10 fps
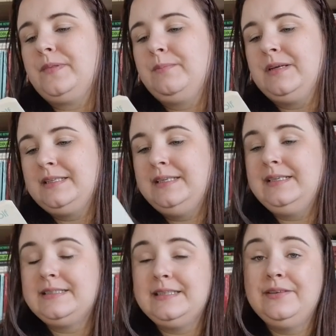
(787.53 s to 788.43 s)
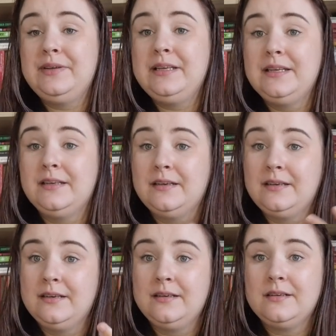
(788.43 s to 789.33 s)
But he is living in
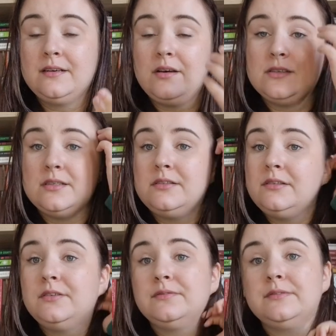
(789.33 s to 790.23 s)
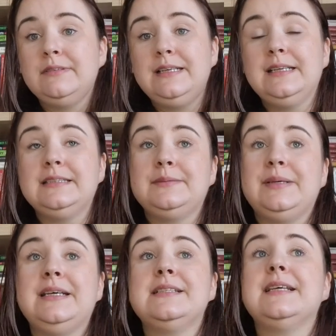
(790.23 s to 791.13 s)
the castle of Queen
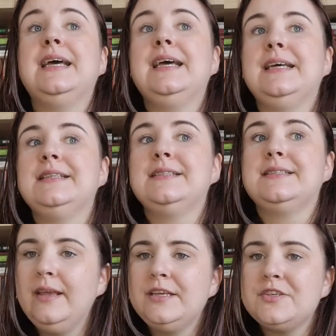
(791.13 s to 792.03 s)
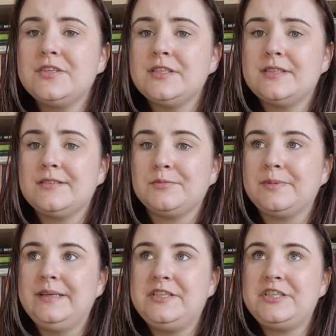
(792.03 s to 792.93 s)
Elizabeth and he's just
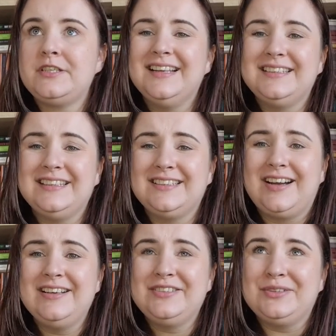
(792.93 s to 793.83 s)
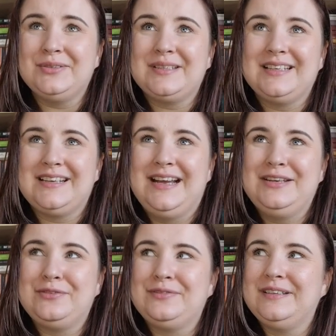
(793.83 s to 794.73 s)
rich and entitled and
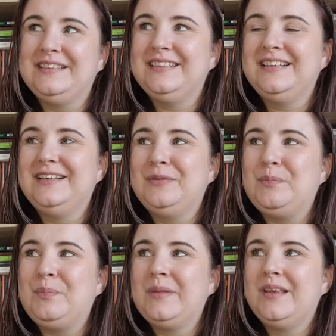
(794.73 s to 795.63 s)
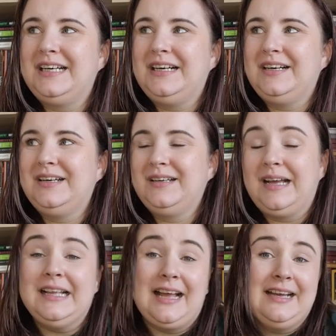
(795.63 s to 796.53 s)
kind of an
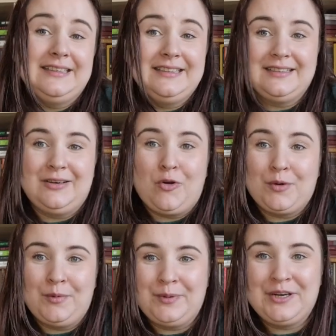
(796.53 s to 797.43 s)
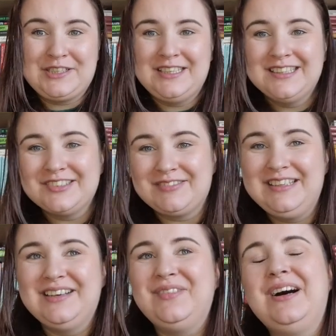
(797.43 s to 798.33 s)
I think a horrible person to
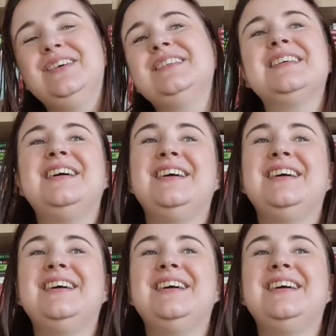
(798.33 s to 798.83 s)
read about.